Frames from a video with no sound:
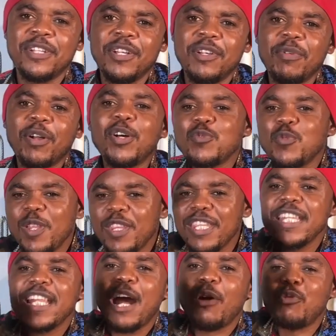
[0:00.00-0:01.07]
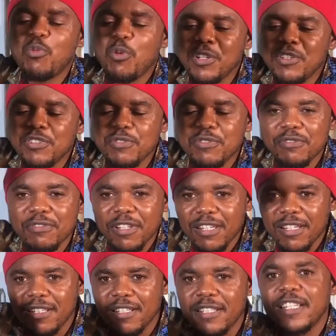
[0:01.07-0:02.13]
Because one thing I want you to
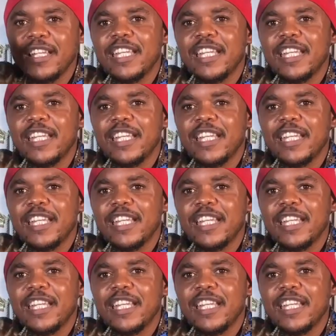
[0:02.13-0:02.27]
learn